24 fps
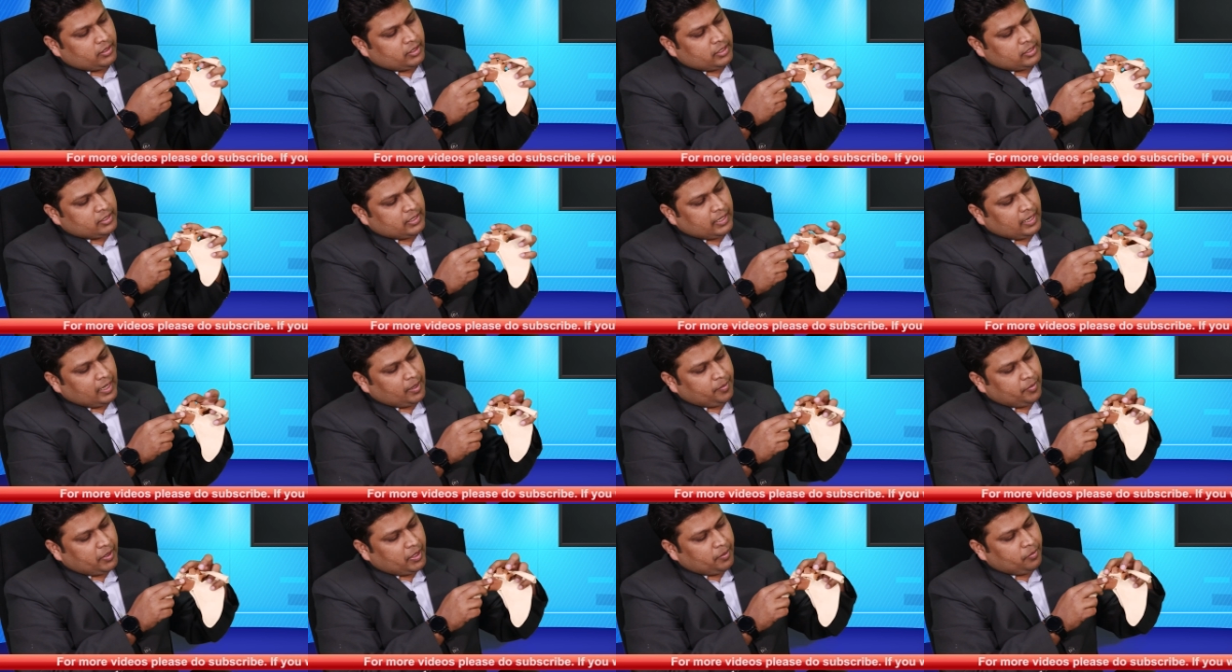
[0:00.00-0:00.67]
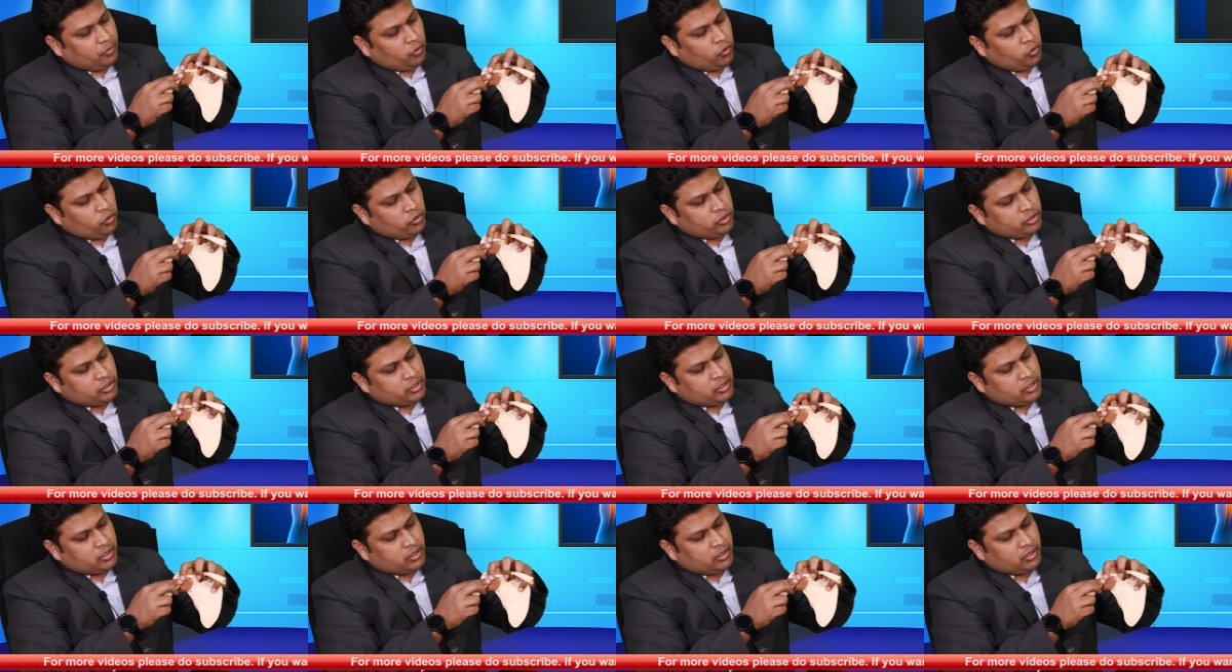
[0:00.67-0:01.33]
this labrum
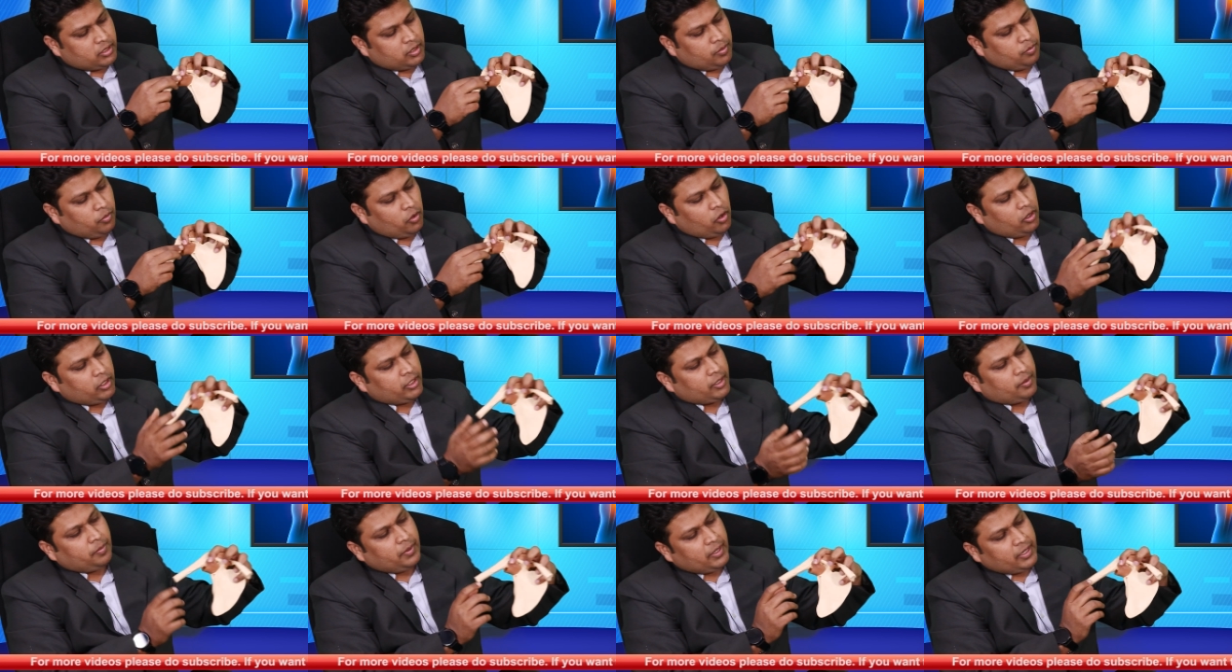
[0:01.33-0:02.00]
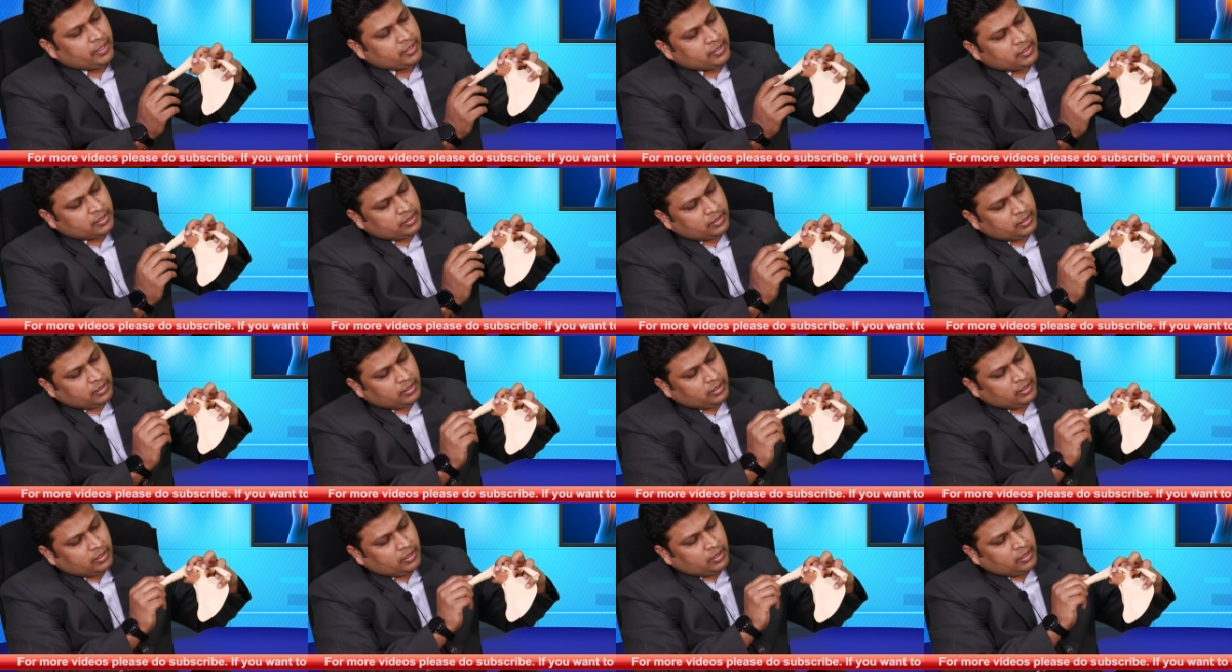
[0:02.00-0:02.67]
holds the ball in place
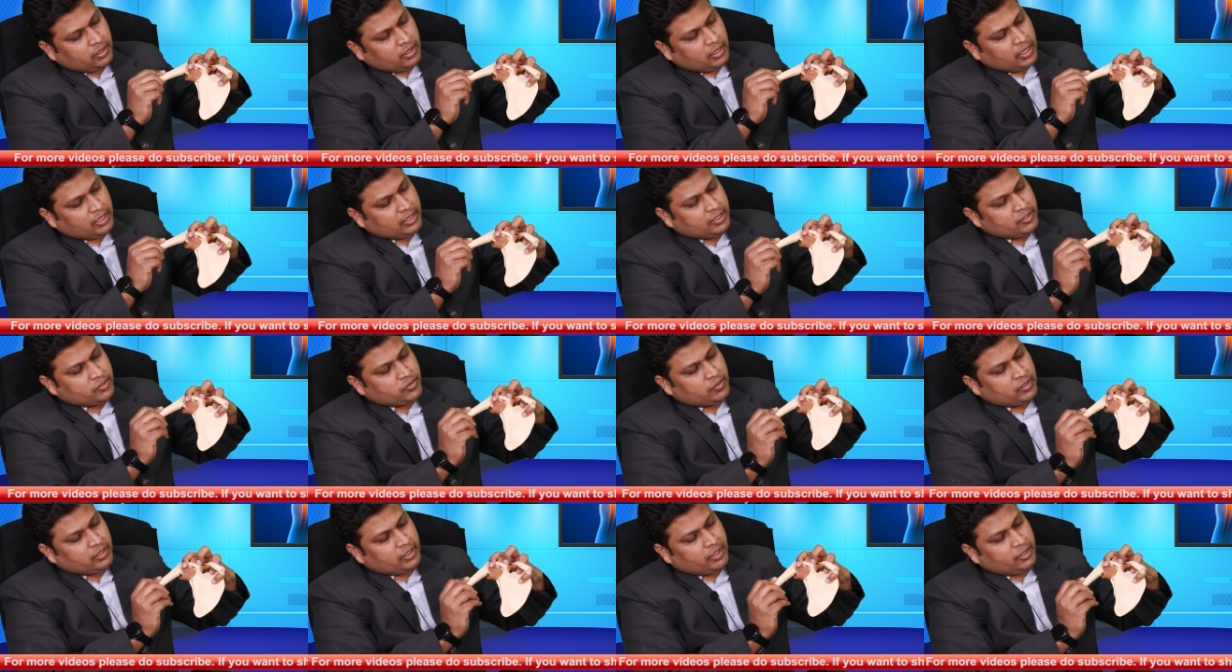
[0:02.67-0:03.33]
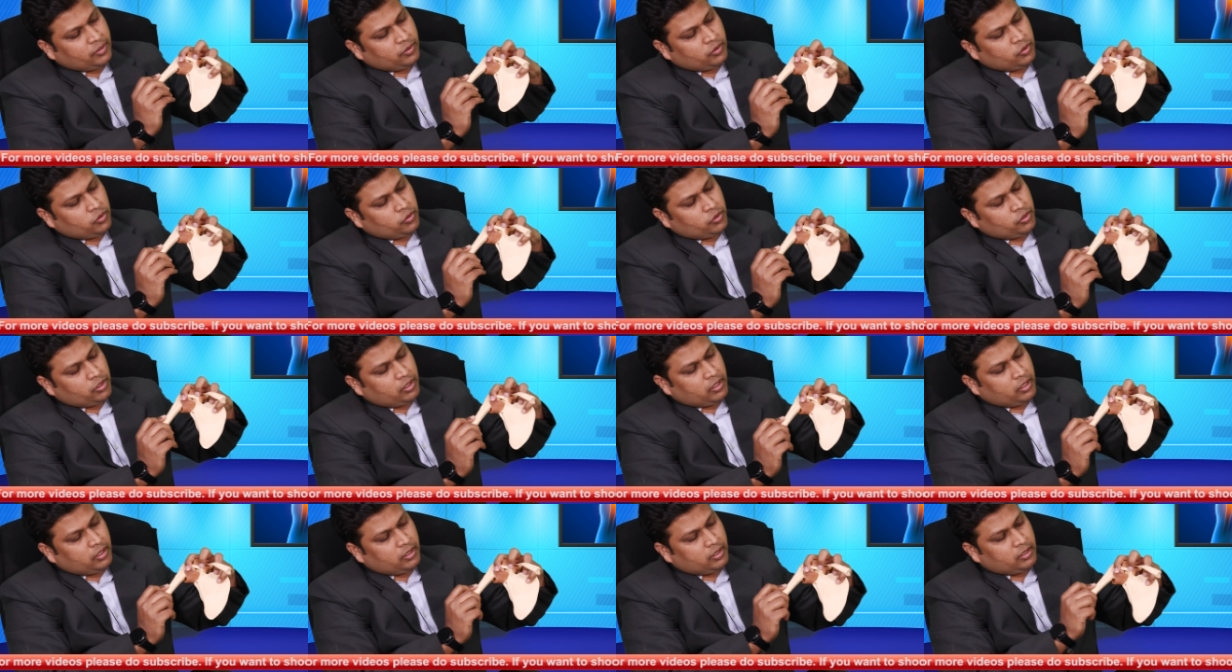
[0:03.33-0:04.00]
and this will give
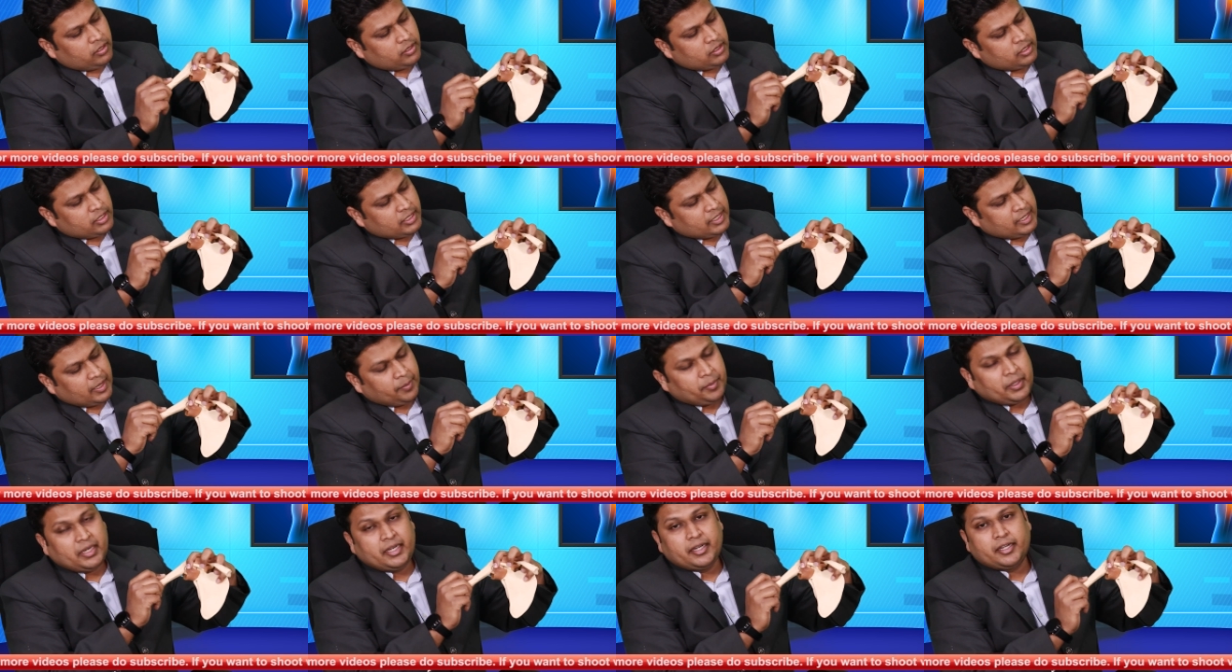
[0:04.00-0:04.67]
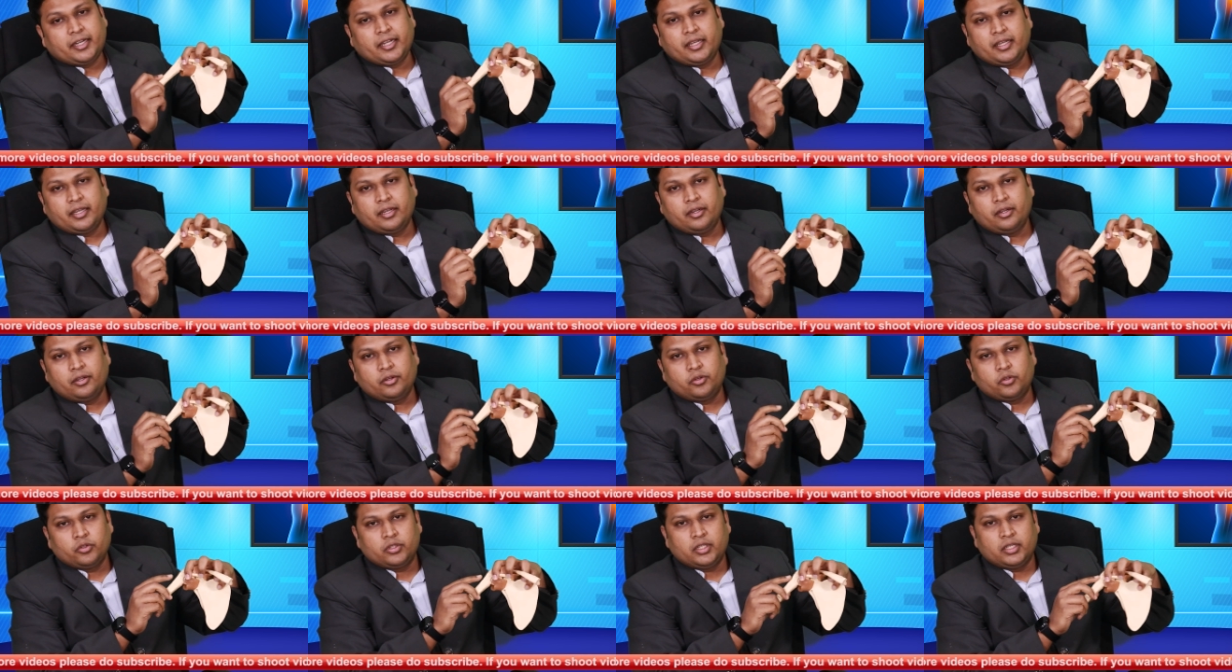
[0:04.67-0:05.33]
good stability
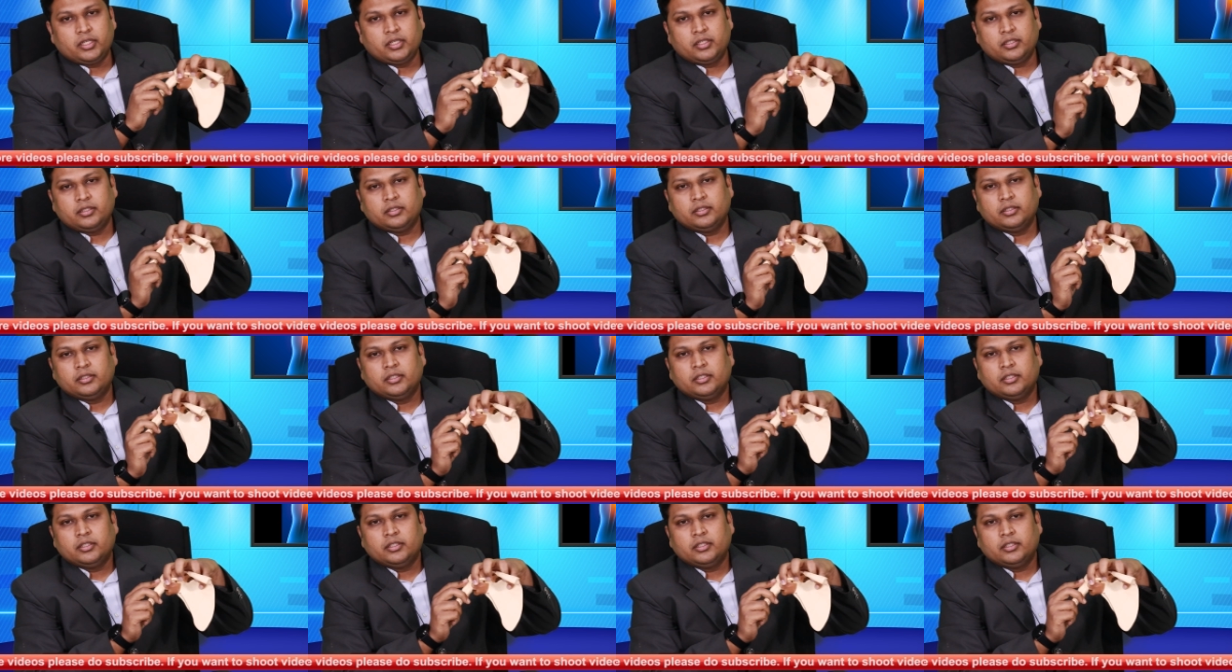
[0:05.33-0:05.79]
to the